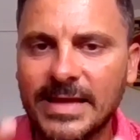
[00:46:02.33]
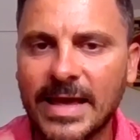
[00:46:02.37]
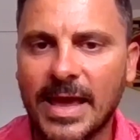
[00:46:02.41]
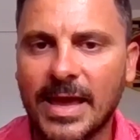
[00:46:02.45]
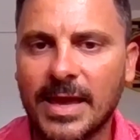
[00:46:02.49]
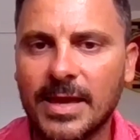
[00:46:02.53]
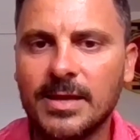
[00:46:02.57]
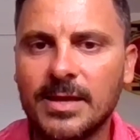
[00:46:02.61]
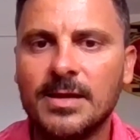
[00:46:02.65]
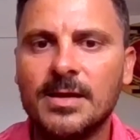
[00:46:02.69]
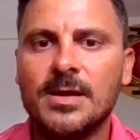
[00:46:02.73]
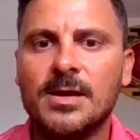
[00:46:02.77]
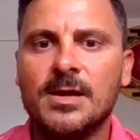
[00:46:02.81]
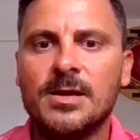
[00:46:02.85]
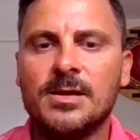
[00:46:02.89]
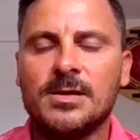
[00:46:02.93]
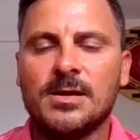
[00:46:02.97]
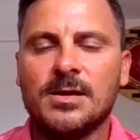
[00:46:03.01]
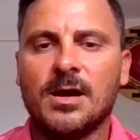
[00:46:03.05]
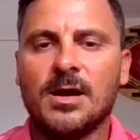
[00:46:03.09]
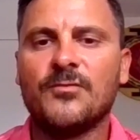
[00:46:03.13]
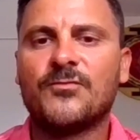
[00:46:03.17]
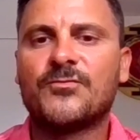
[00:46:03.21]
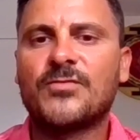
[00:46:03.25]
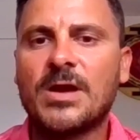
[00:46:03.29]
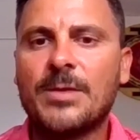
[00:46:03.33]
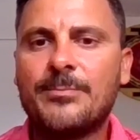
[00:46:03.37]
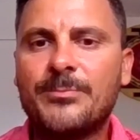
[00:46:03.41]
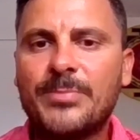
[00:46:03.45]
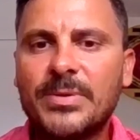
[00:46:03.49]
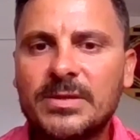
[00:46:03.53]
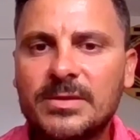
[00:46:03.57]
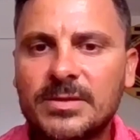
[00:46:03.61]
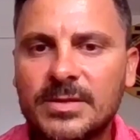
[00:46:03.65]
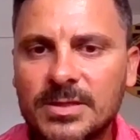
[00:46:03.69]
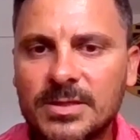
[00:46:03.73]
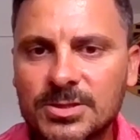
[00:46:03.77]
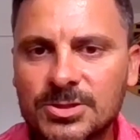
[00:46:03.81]
Day of
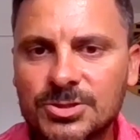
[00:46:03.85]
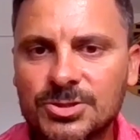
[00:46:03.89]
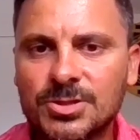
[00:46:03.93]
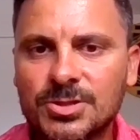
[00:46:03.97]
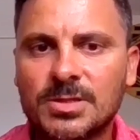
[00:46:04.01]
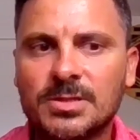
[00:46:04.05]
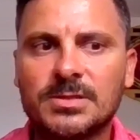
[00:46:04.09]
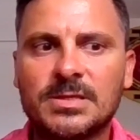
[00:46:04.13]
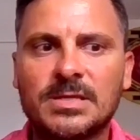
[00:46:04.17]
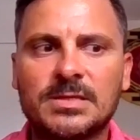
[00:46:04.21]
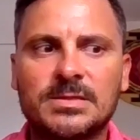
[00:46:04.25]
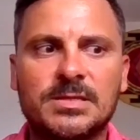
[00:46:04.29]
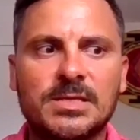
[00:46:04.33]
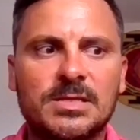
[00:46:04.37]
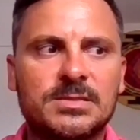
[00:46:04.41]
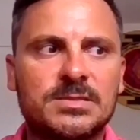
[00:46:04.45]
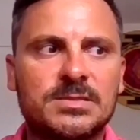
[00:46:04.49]
repetition, that